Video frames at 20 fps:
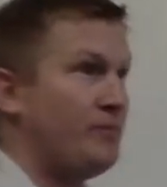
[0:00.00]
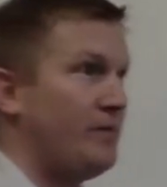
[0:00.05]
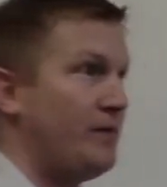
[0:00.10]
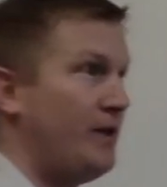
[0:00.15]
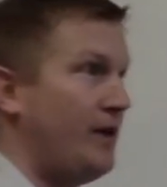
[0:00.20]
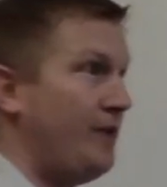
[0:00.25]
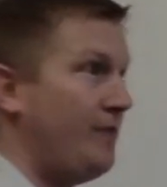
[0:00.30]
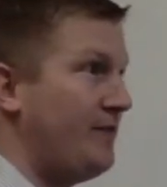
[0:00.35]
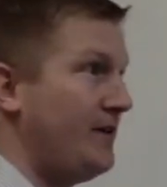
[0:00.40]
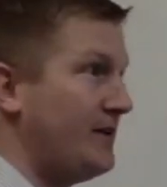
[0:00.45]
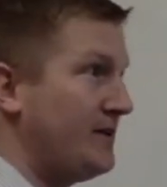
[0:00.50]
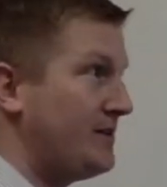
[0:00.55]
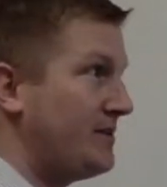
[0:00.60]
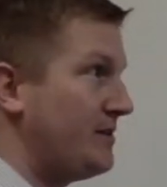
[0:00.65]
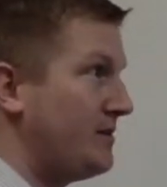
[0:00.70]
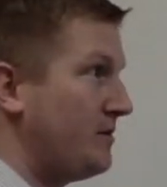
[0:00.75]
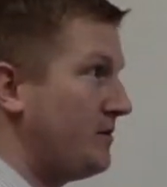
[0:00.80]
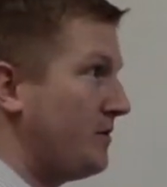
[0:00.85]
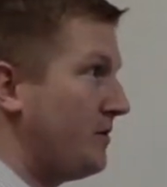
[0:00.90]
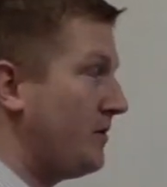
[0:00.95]

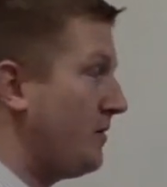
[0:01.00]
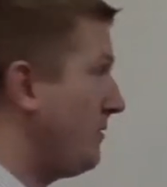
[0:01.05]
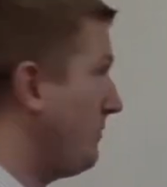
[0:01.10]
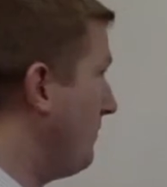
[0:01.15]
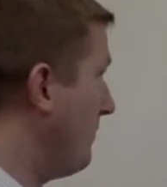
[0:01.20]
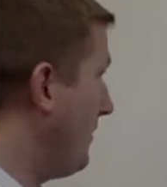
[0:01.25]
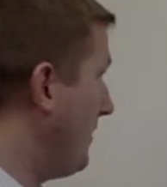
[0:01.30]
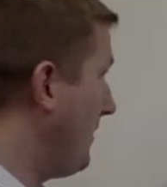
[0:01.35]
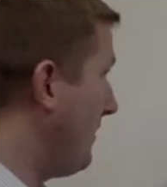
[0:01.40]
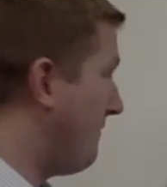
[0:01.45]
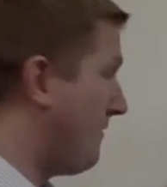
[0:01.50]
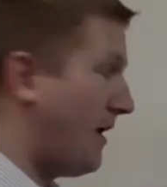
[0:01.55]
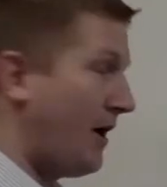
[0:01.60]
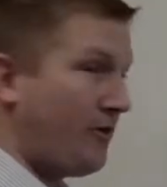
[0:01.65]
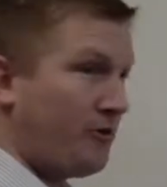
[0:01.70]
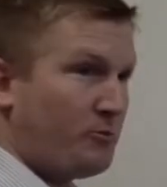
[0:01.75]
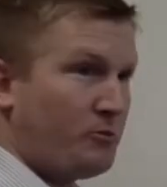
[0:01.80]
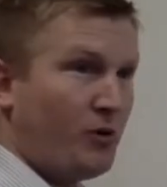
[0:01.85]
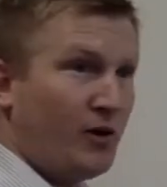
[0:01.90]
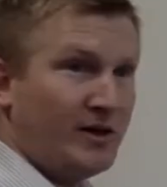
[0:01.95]
If the
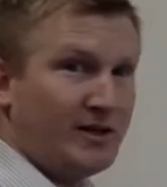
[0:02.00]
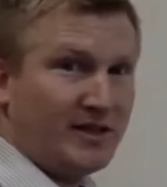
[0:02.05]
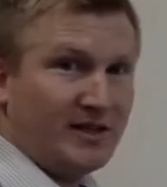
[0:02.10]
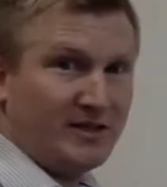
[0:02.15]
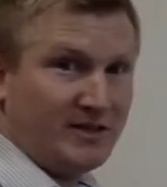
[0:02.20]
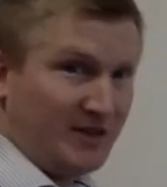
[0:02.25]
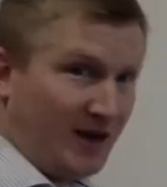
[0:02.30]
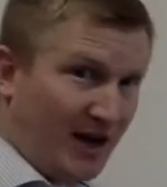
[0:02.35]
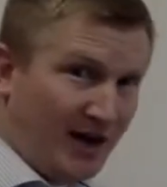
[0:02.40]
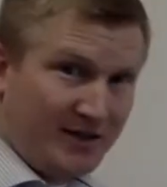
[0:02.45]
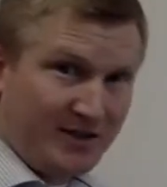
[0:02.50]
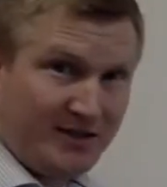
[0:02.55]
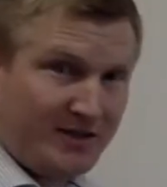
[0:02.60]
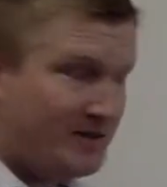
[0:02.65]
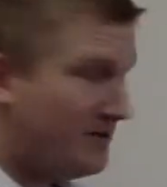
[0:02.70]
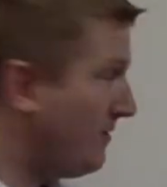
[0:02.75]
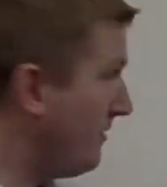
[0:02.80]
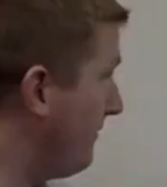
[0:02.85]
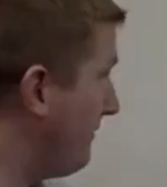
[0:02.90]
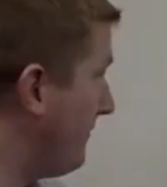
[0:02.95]
other point is not
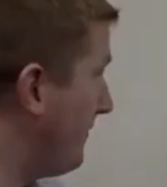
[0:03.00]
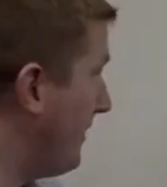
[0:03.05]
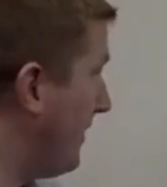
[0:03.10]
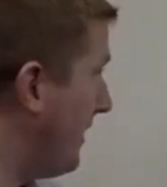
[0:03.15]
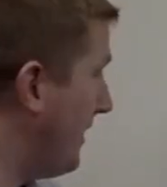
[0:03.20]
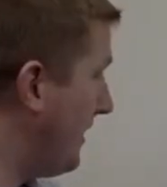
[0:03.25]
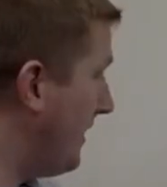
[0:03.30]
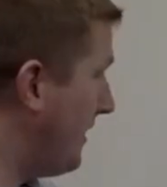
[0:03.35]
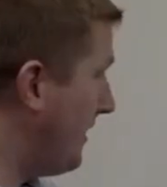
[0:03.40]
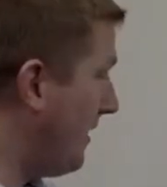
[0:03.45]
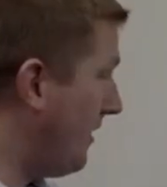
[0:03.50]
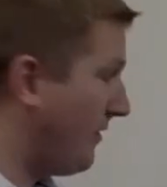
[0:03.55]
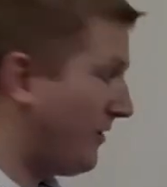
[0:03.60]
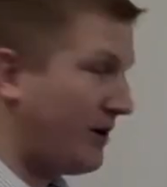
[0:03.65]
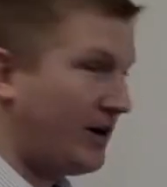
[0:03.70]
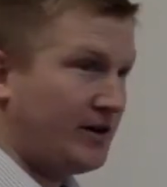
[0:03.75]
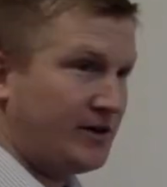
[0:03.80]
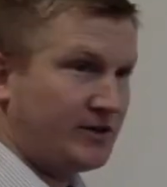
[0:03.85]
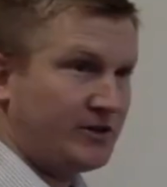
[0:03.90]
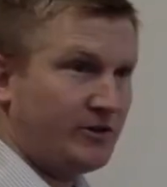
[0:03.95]
on the
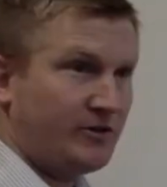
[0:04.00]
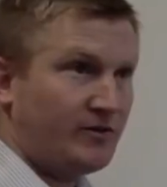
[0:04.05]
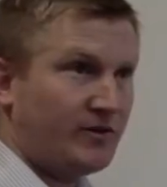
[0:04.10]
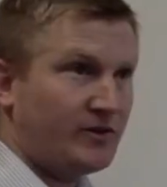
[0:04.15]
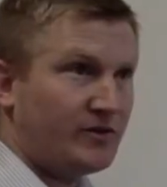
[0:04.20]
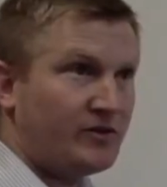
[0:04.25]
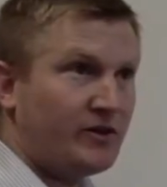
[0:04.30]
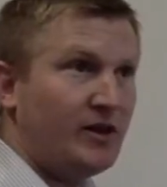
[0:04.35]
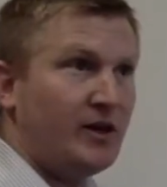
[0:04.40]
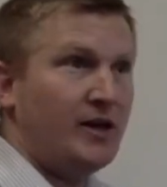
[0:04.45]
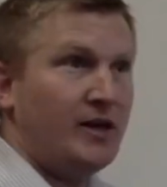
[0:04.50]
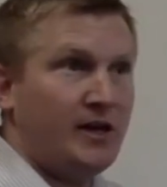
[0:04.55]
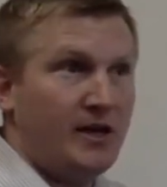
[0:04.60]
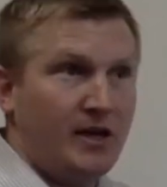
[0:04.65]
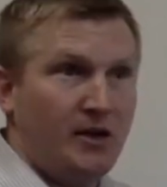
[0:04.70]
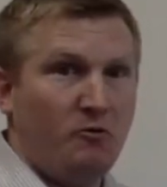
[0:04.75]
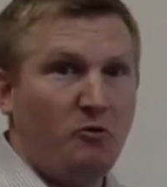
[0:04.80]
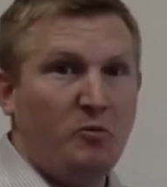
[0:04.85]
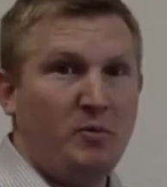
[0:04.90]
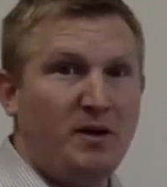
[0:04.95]
conic surface,
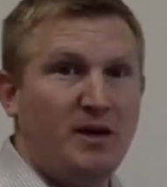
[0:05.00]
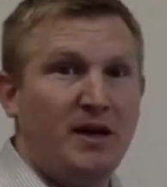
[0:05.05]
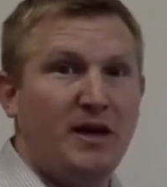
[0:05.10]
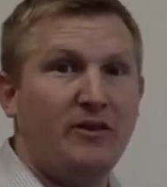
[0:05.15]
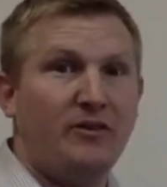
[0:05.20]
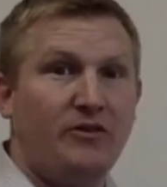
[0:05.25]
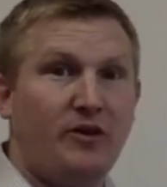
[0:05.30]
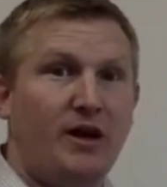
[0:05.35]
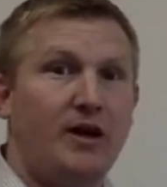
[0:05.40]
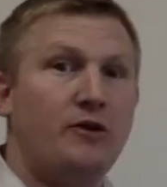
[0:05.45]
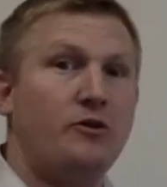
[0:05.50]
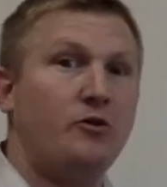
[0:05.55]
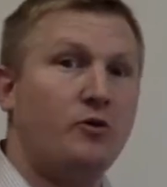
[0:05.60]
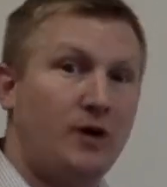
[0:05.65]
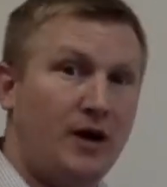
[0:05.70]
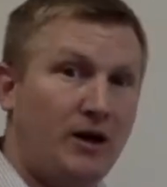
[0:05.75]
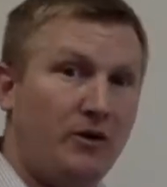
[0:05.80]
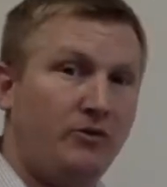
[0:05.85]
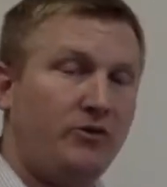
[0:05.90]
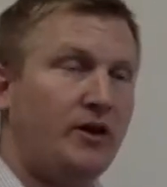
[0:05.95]
it will be inside or
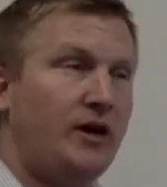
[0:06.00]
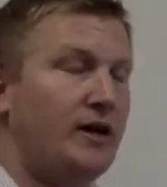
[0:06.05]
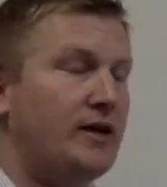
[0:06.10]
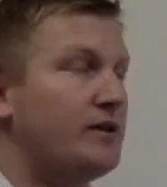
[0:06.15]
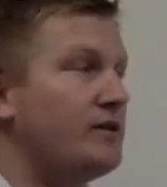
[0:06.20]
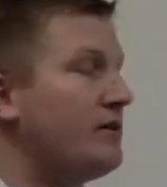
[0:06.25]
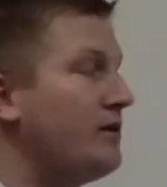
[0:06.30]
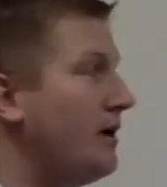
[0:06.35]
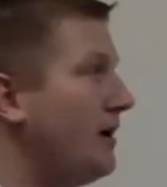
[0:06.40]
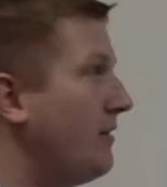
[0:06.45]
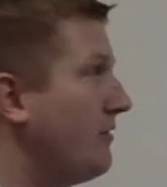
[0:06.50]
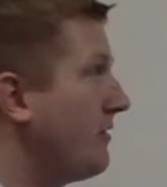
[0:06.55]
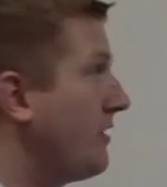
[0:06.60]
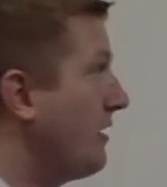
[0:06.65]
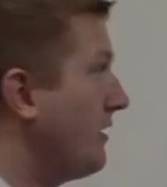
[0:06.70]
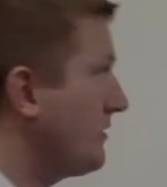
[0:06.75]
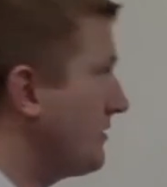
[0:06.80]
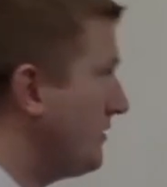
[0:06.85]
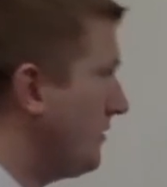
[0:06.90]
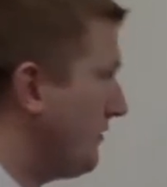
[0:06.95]
outside the
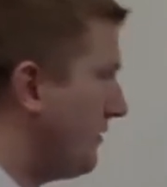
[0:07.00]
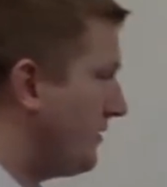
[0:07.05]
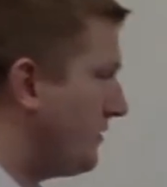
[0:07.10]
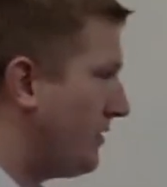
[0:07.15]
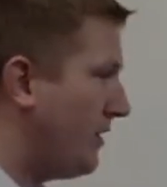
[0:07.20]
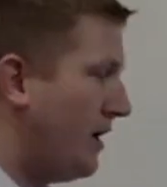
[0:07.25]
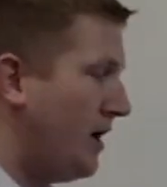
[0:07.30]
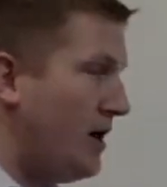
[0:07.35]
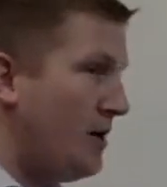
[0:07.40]
conic surface.